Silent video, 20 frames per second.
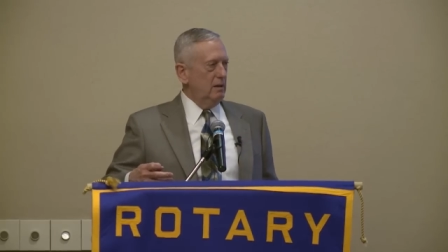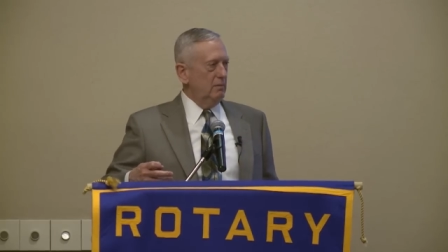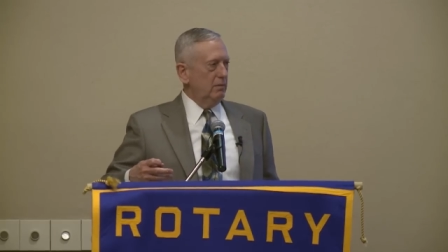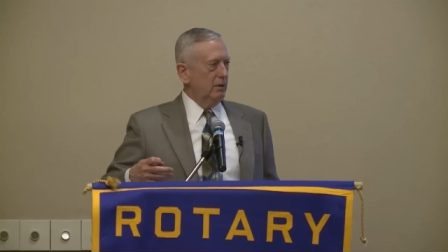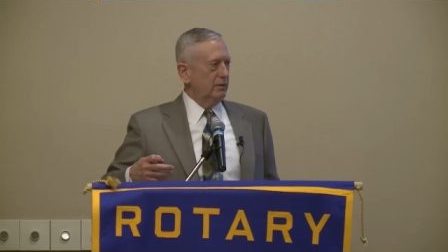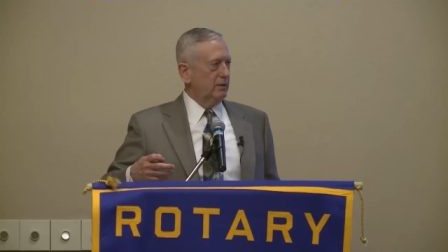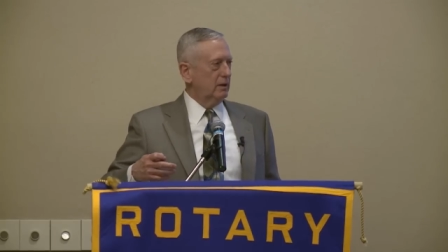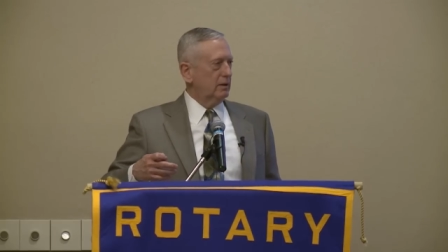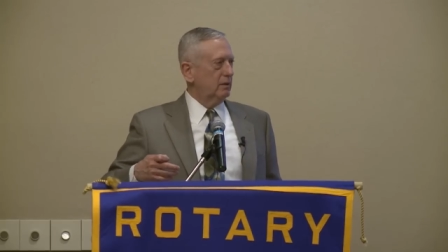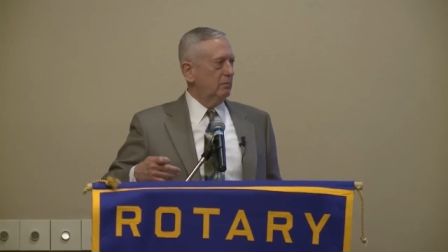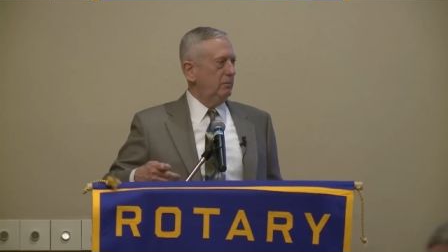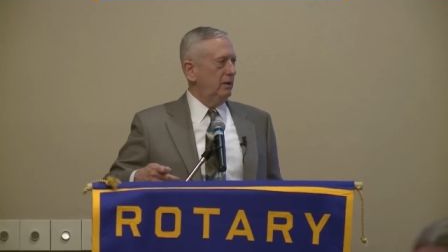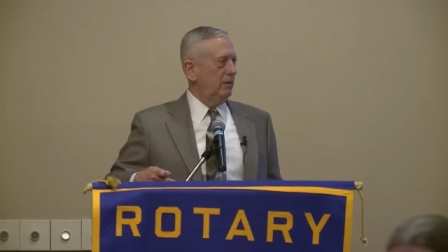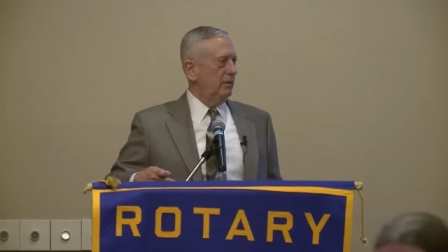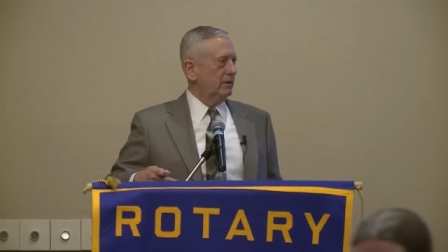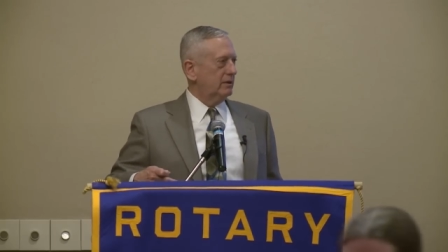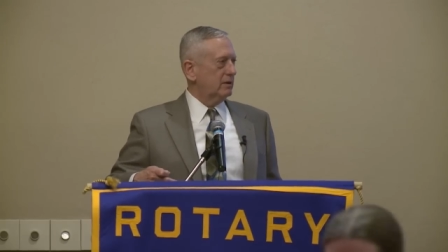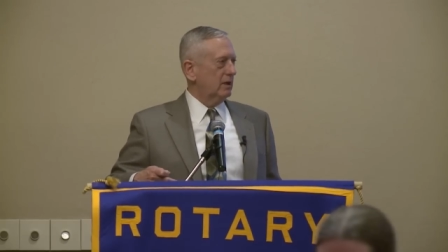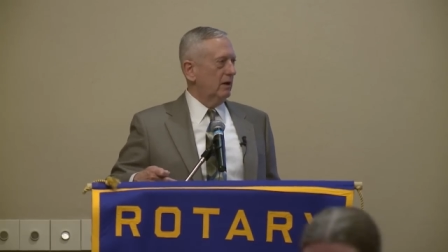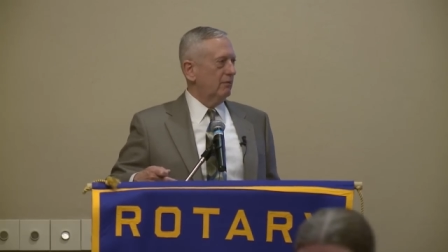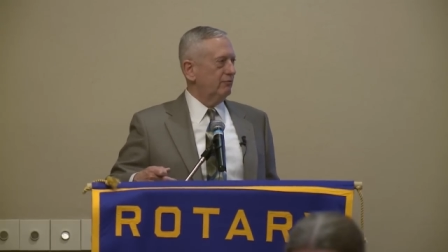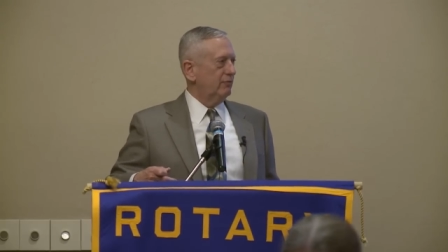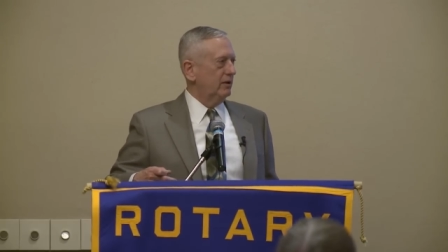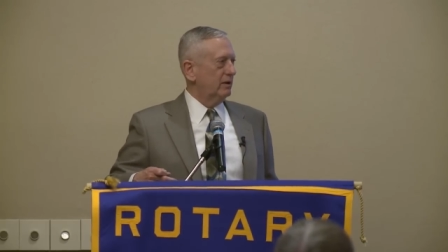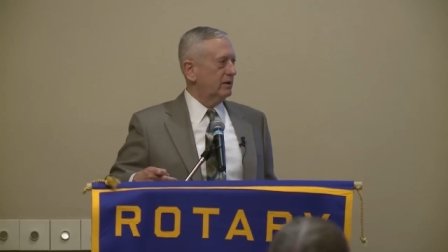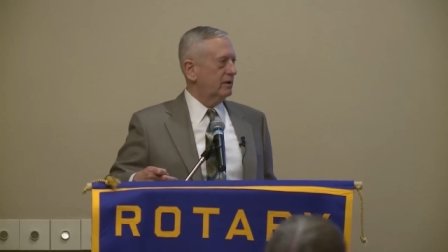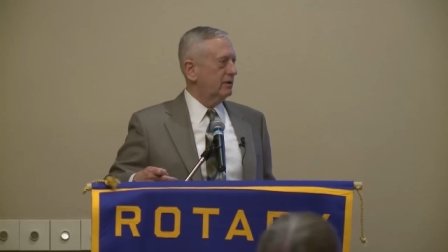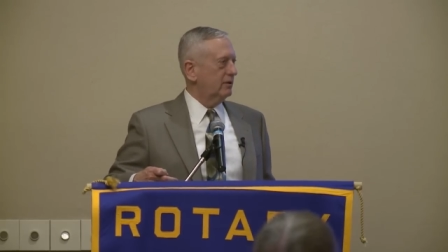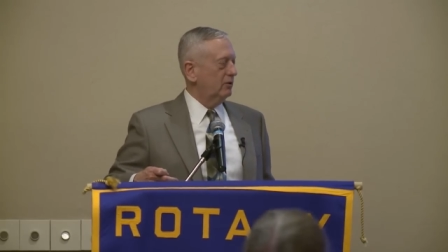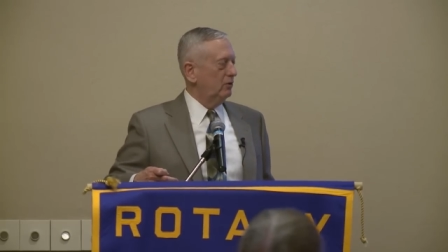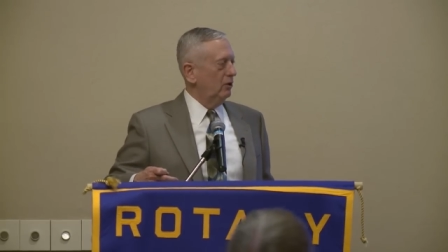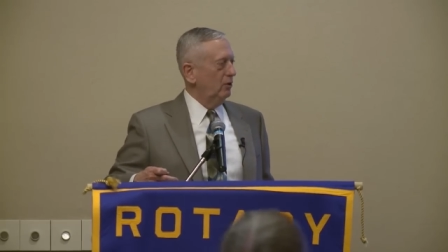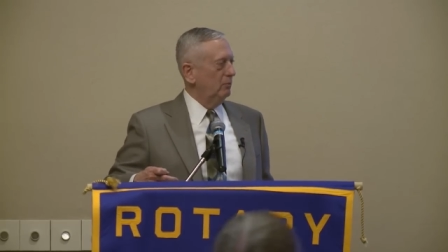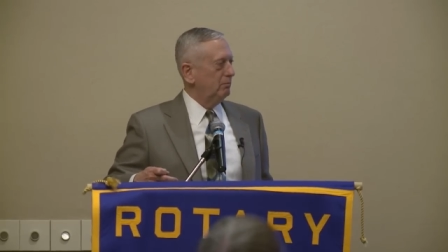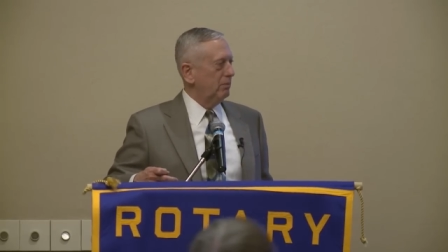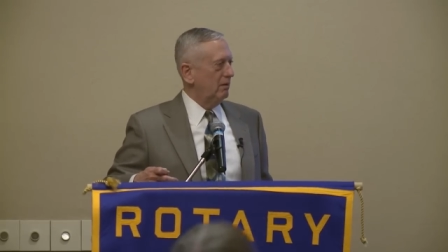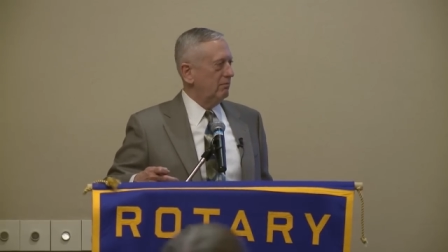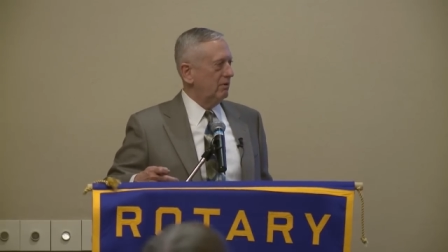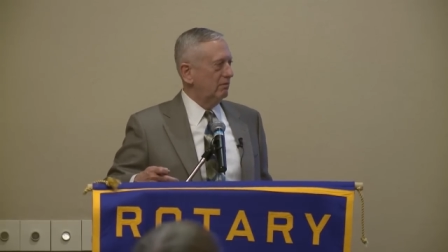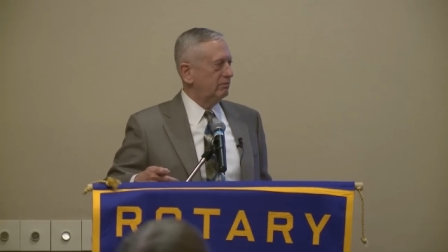but this will be the toughest
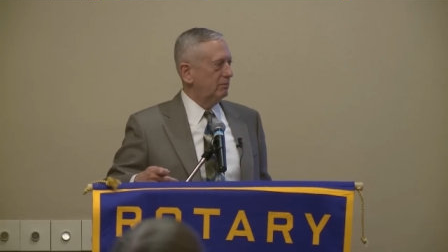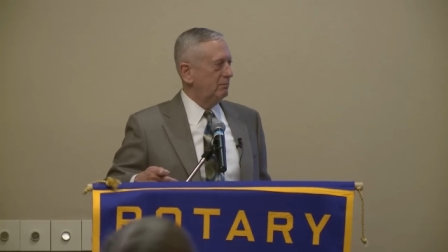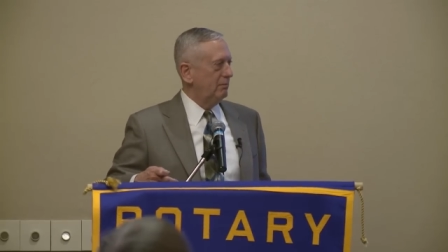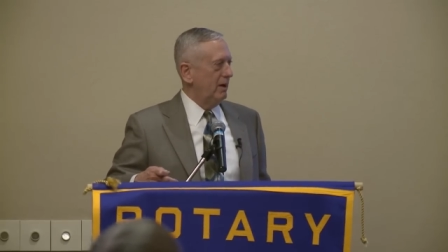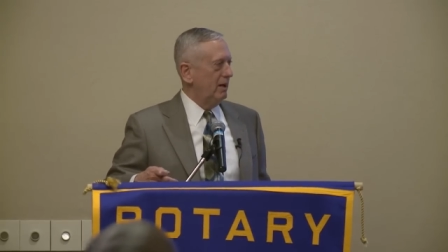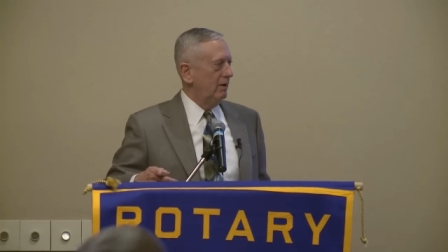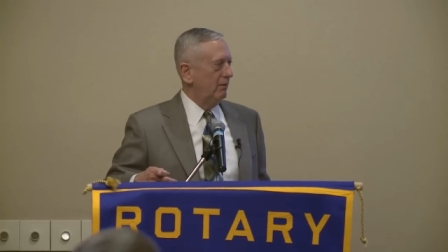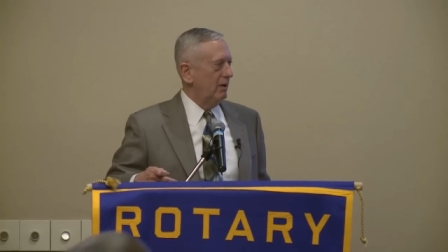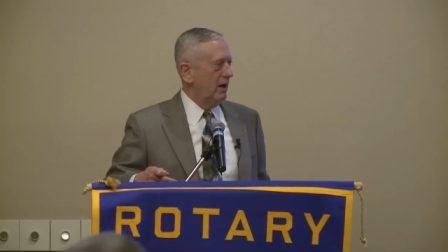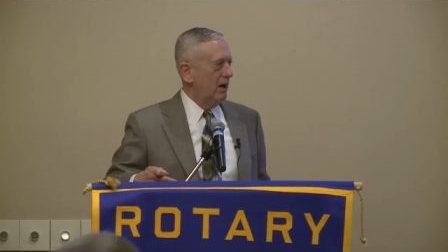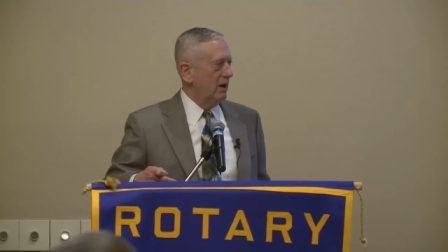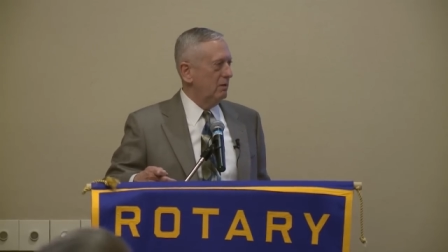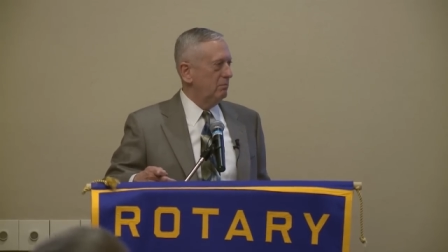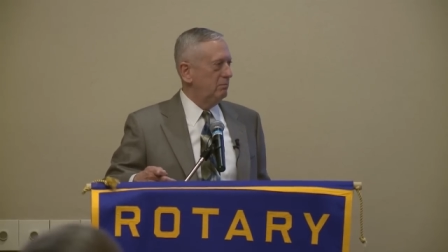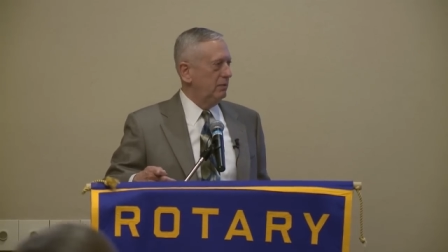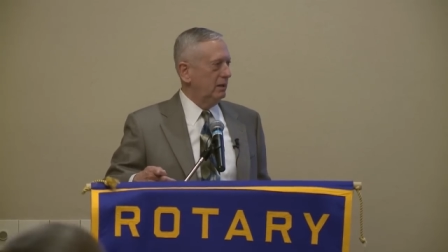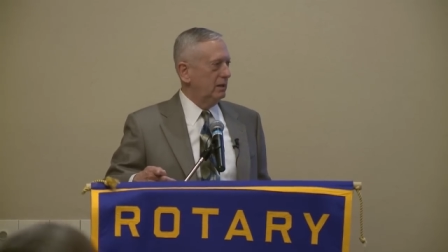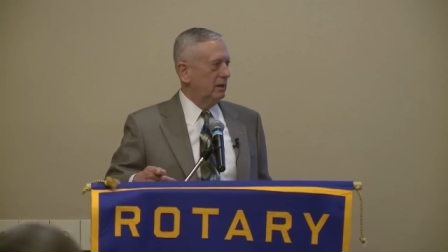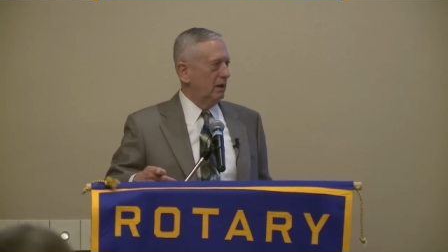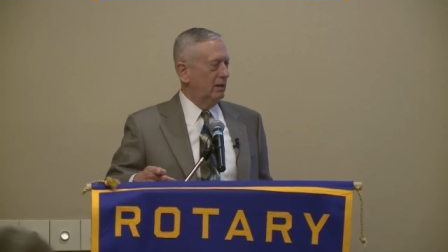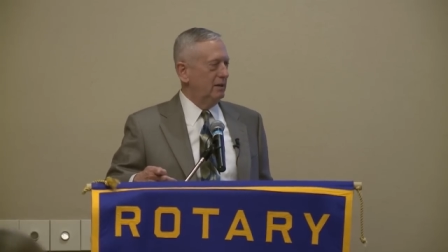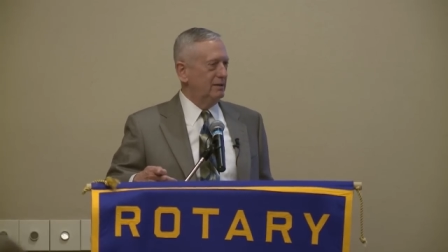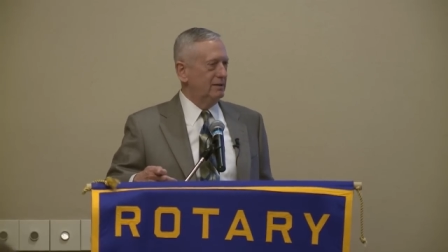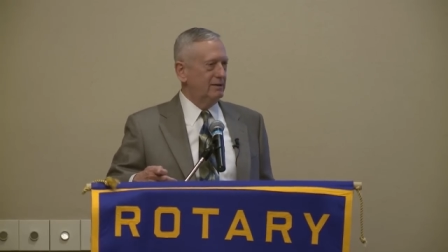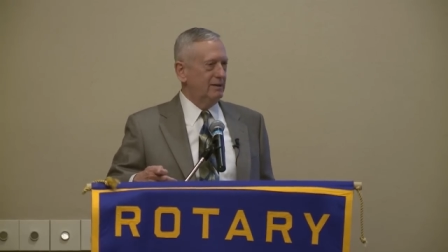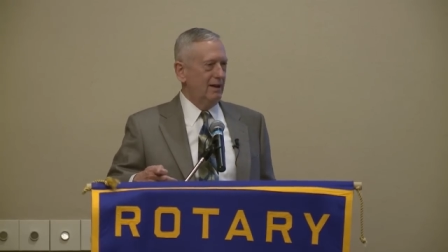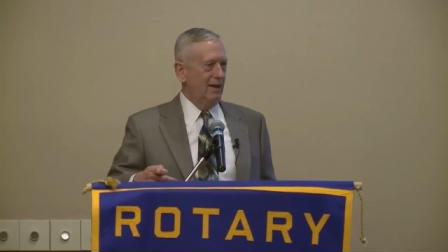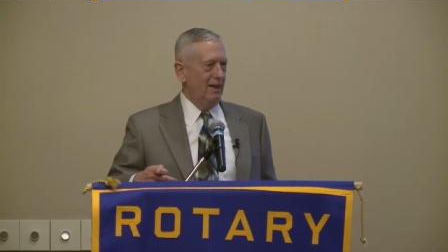group I've ever been around because